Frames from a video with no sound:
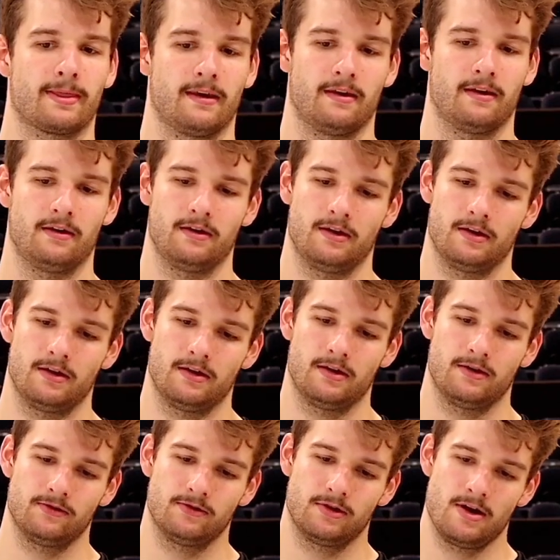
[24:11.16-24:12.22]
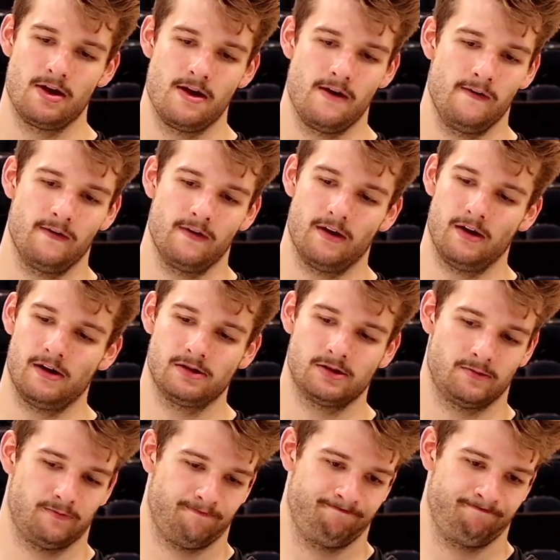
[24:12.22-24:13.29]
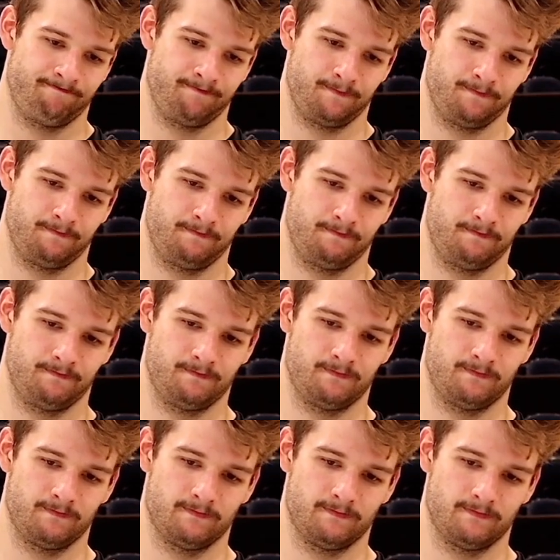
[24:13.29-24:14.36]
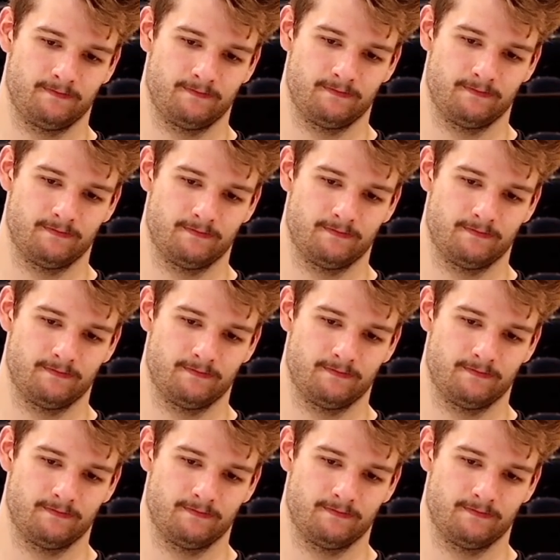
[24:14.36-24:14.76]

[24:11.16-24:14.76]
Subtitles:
that maybe you did very well in, or you just shot poorly